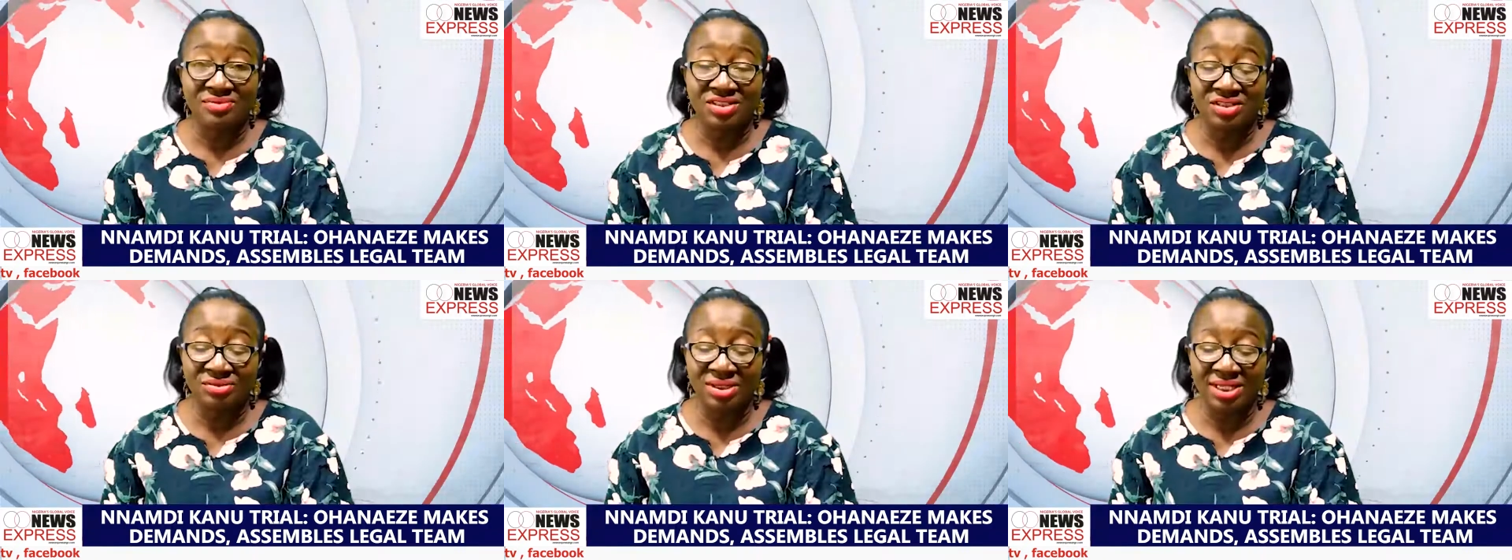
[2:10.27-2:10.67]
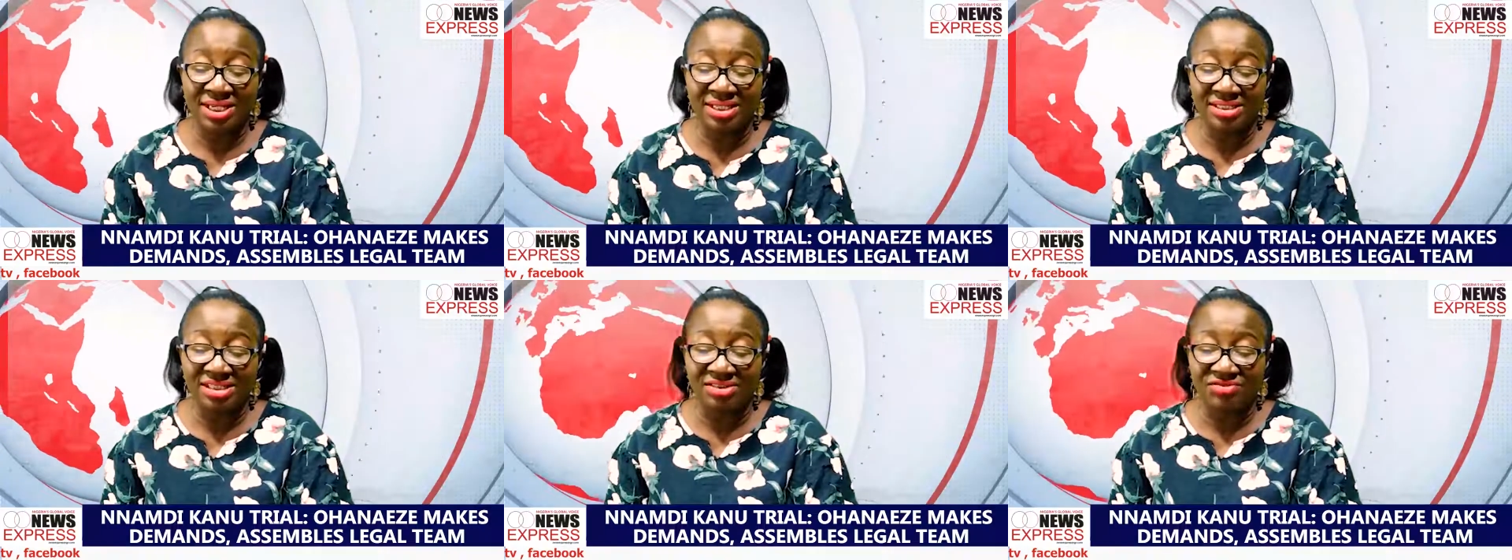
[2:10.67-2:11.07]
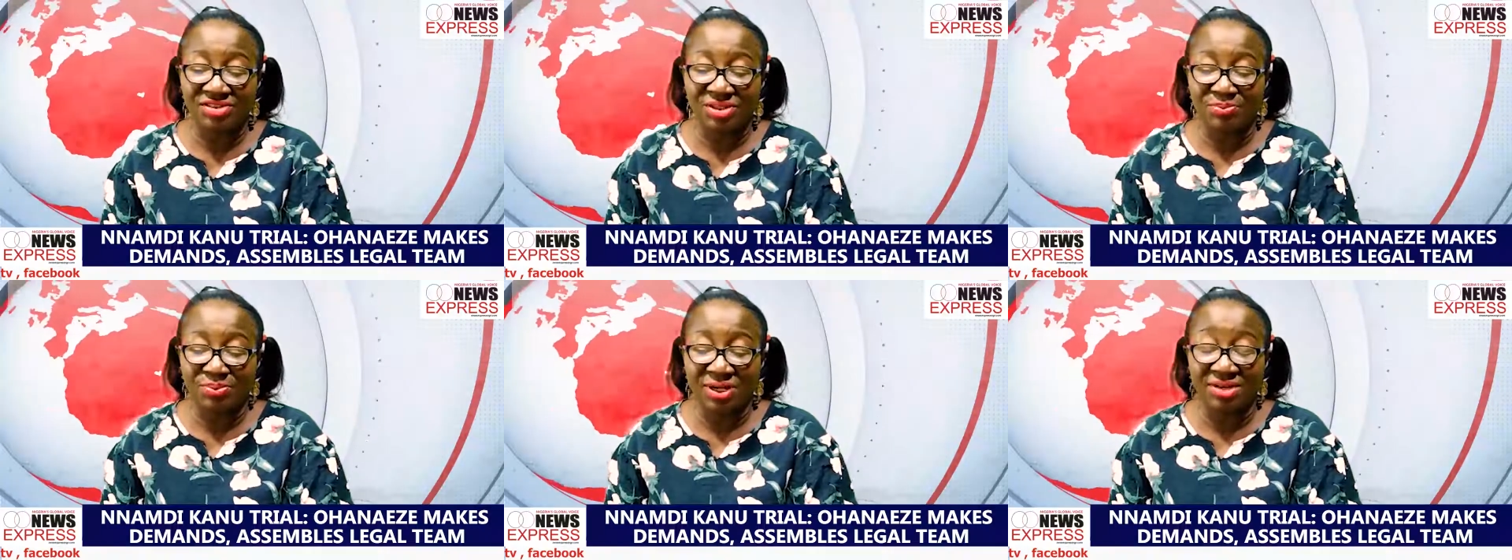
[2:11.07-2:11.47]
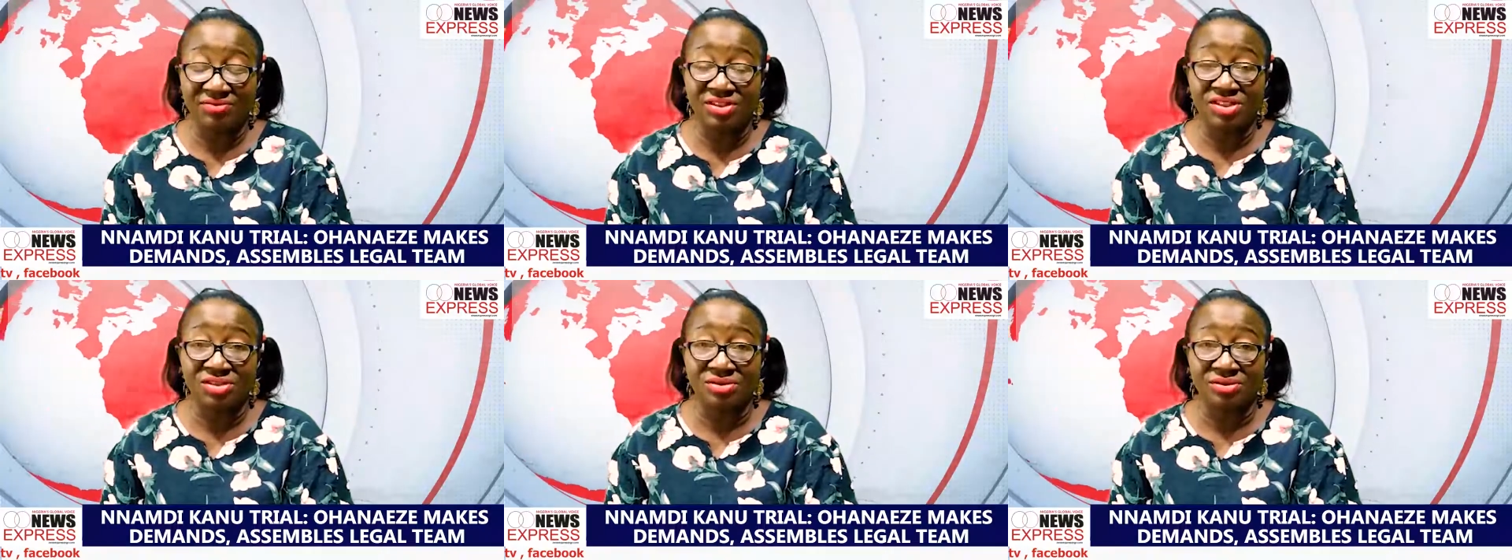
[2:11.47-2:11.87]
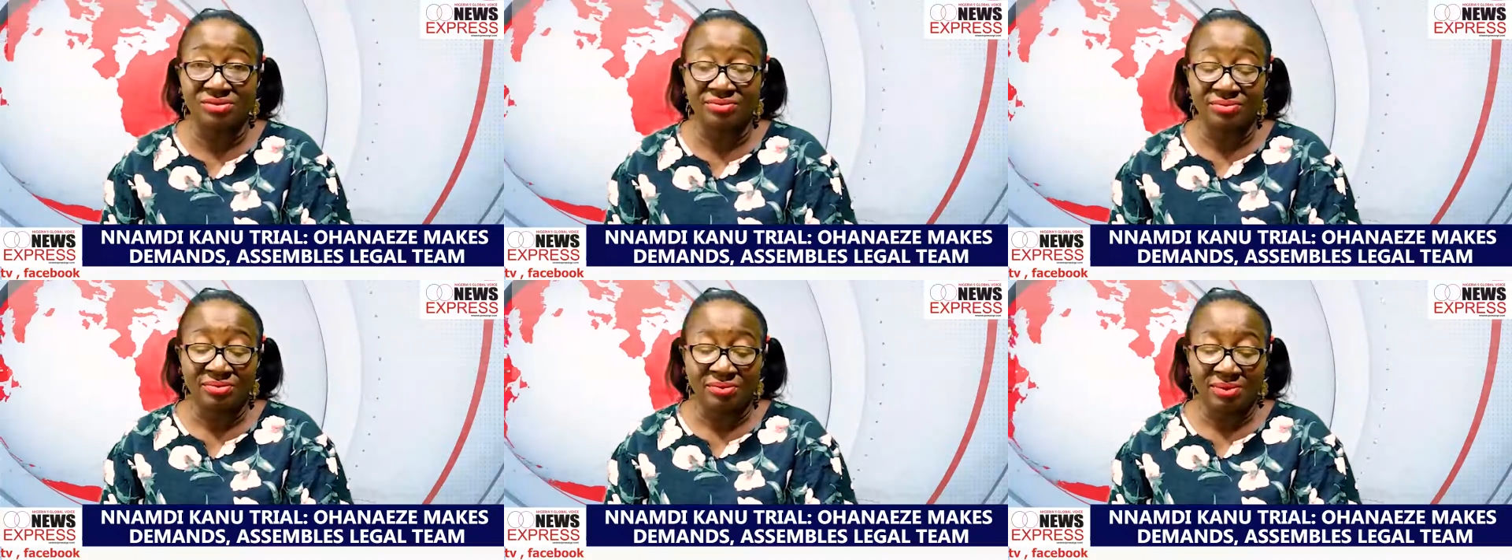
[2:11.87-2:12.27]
the relative deprivation